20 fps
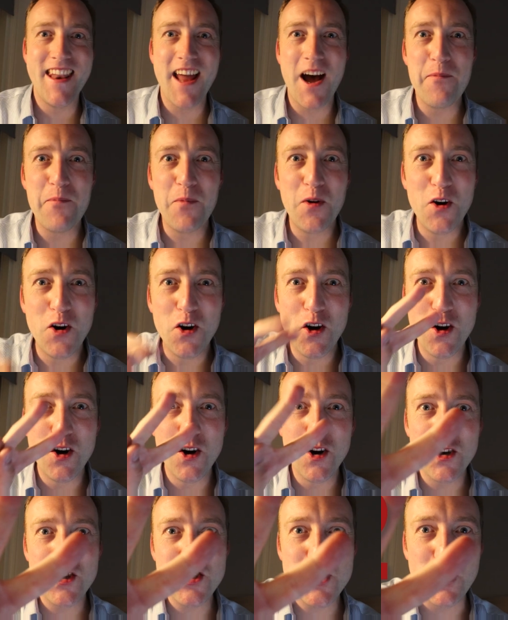
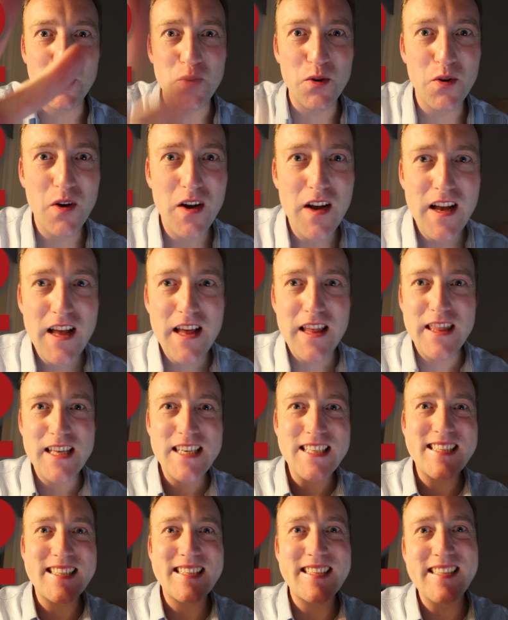Number two,
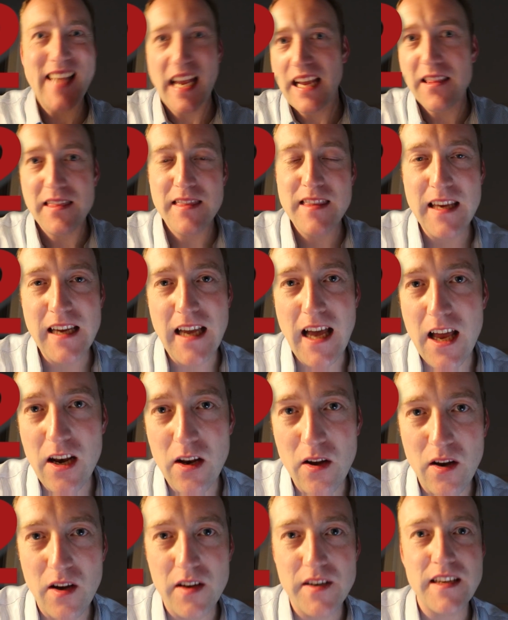the second thing I
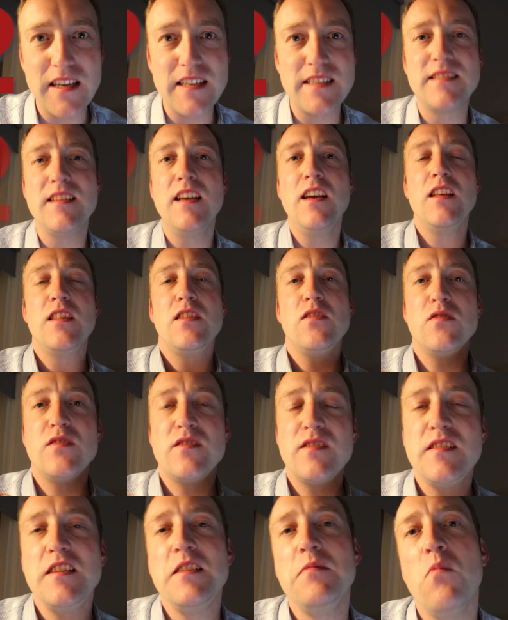learned is you
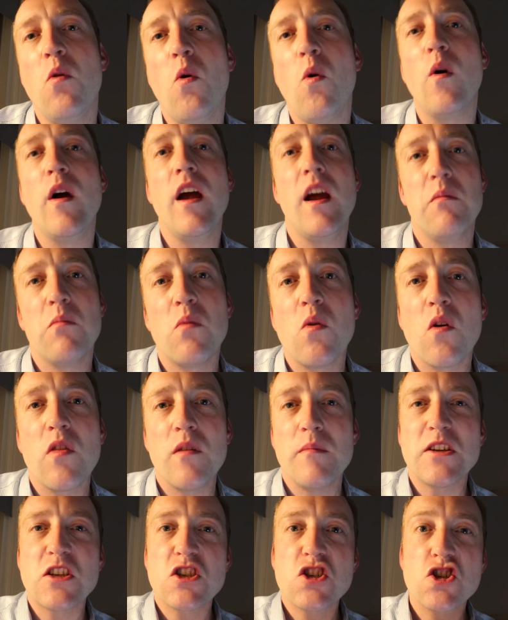see more and more
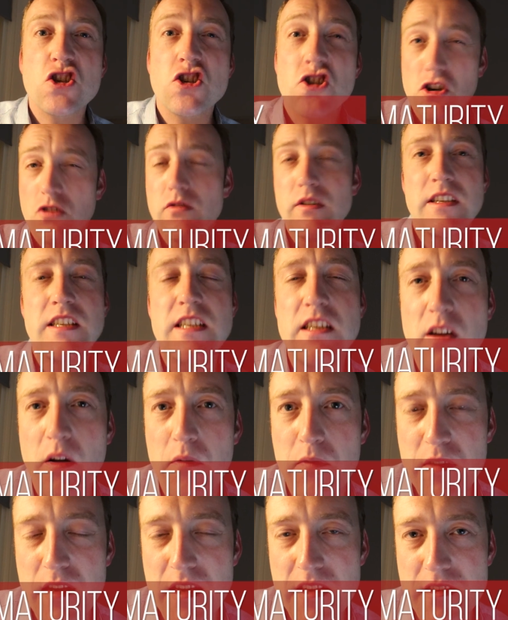the maturity
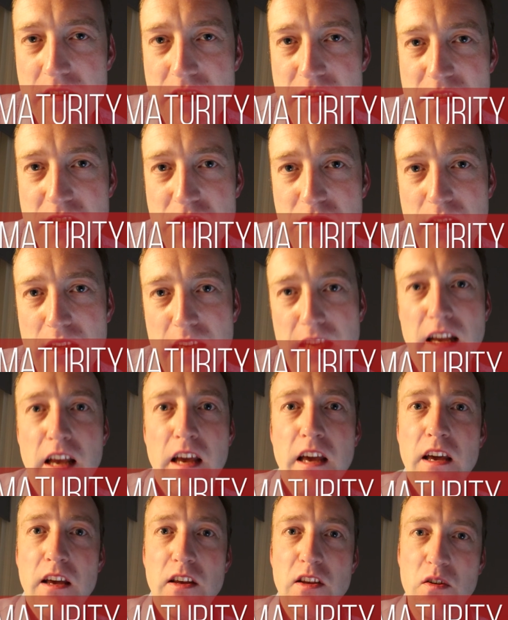of the industry.
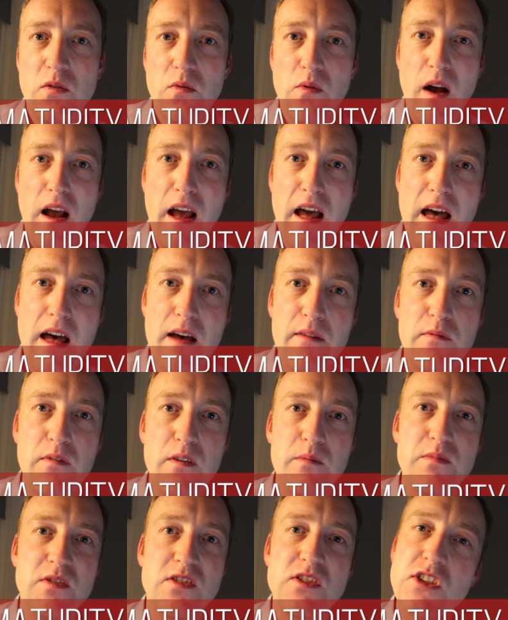You have
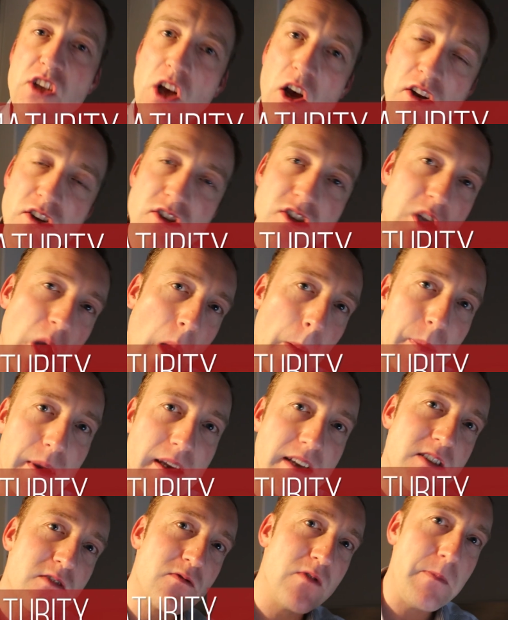certain
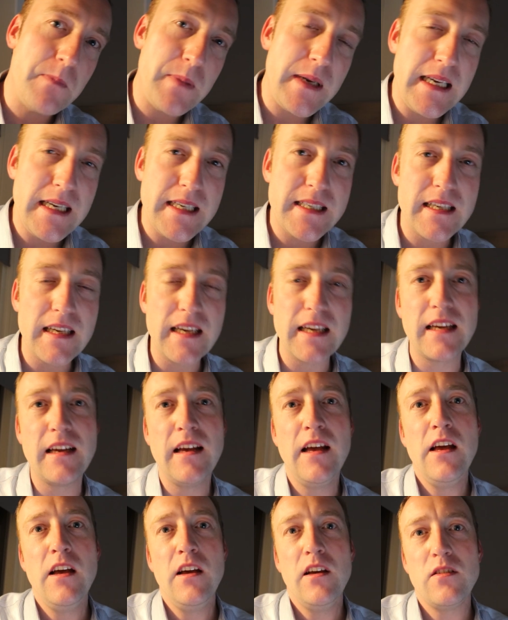topics
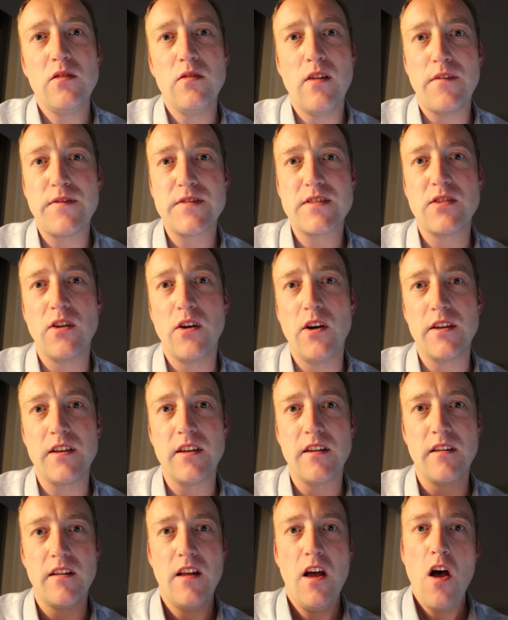repeating, you have
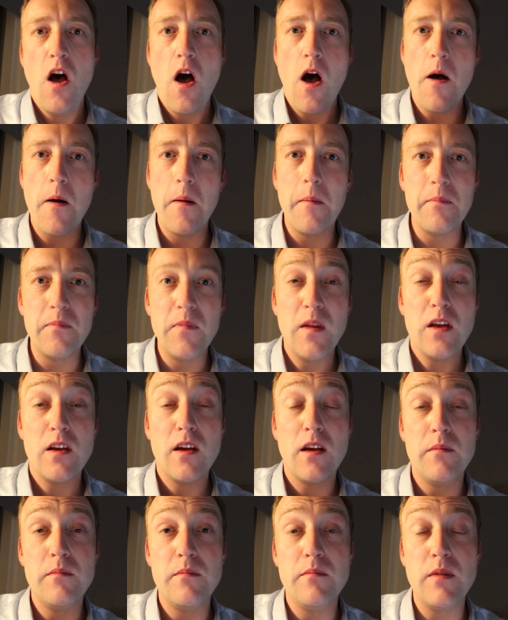certain
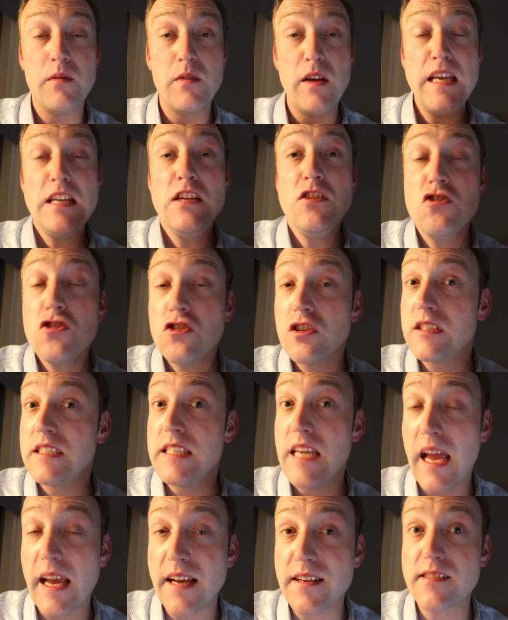
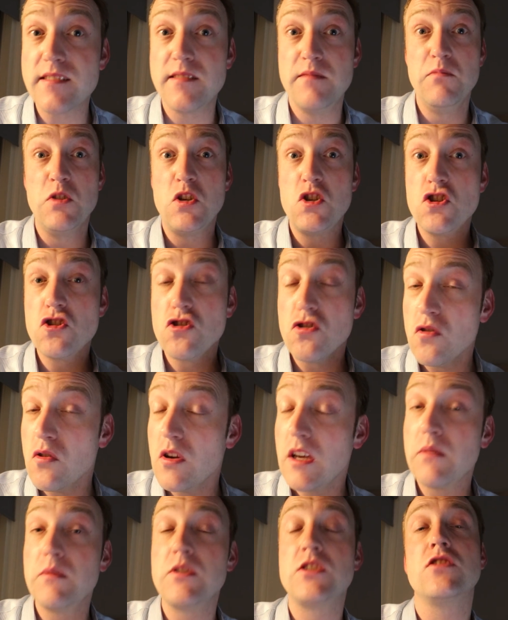insurtechs
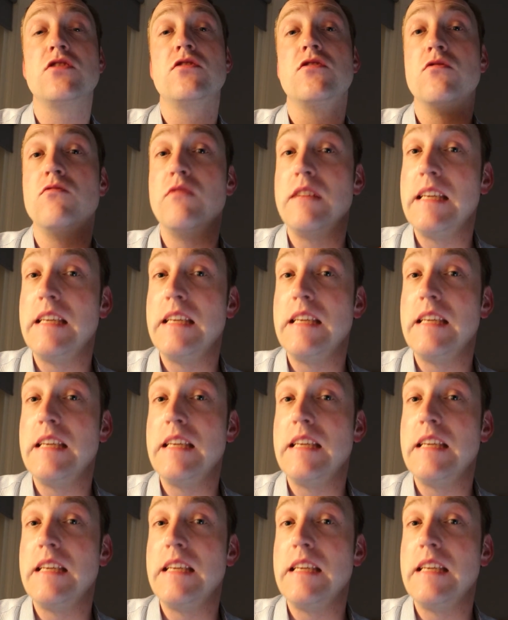maturing, which is a